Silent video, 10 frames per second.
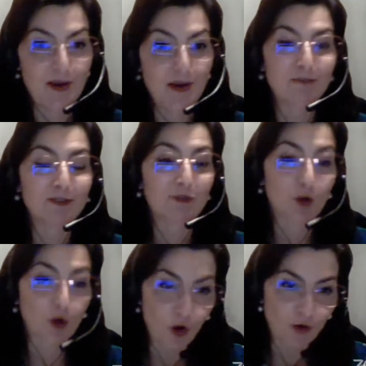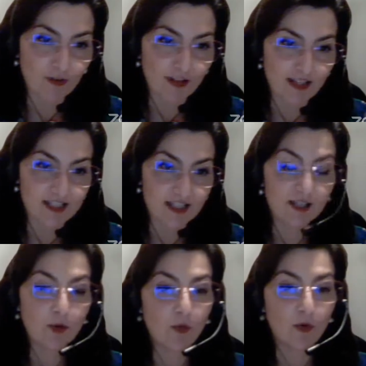But for conflict,
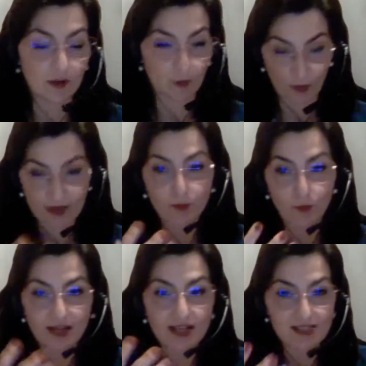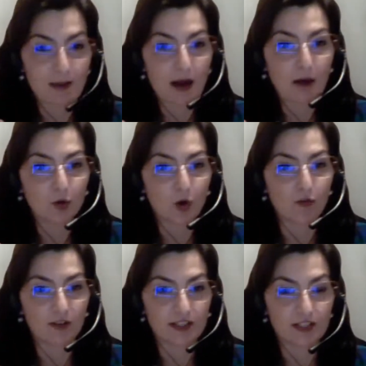when it's about
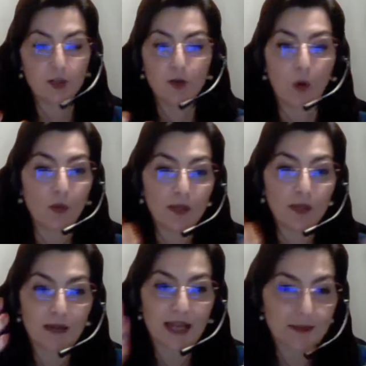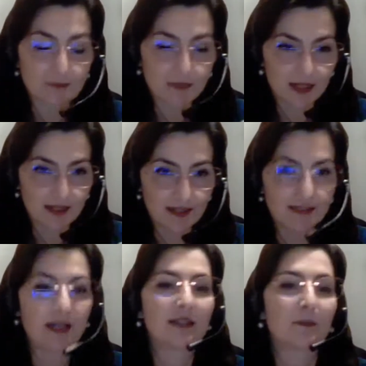conflict, you only blame
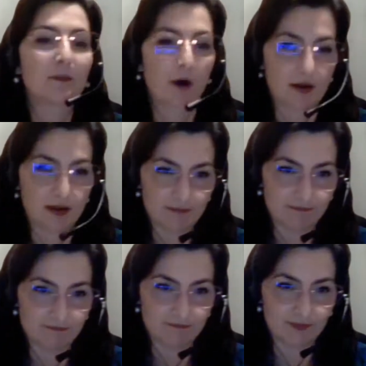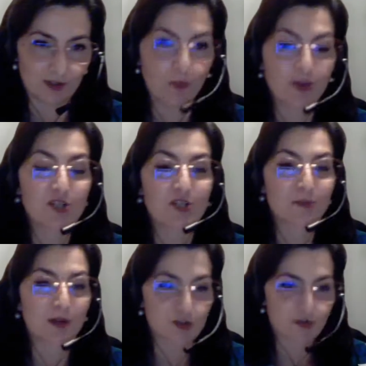the other party, which is
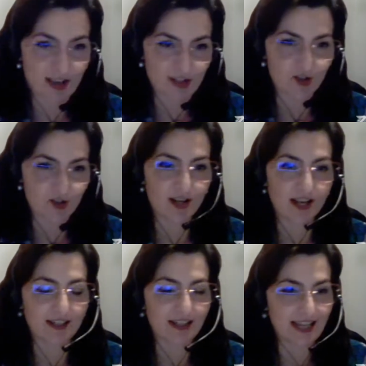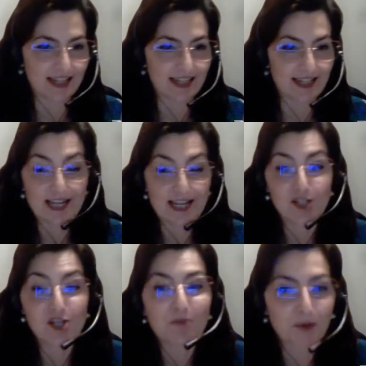much faster and
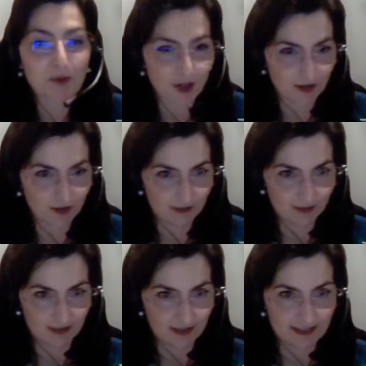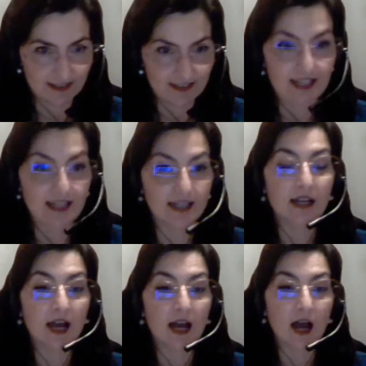cheaper than
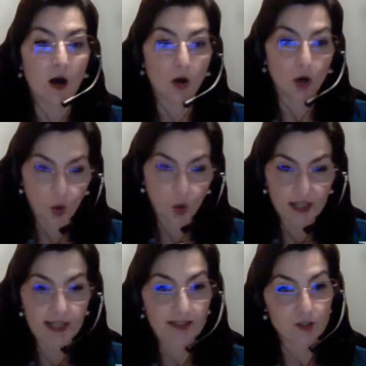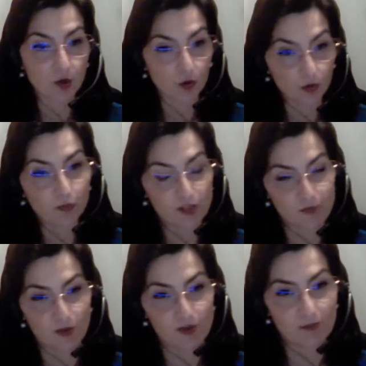looking at your own
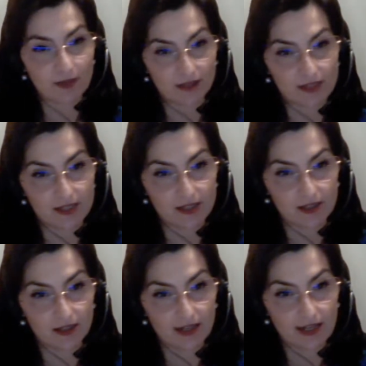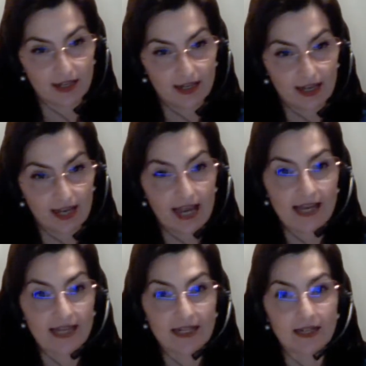responsibility
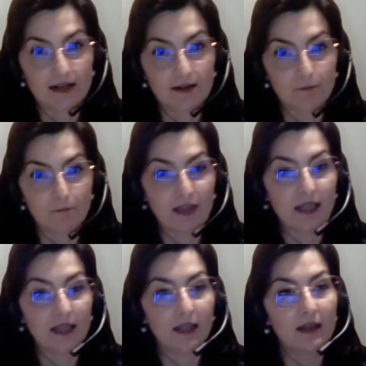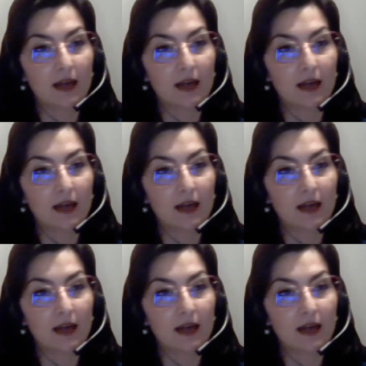and being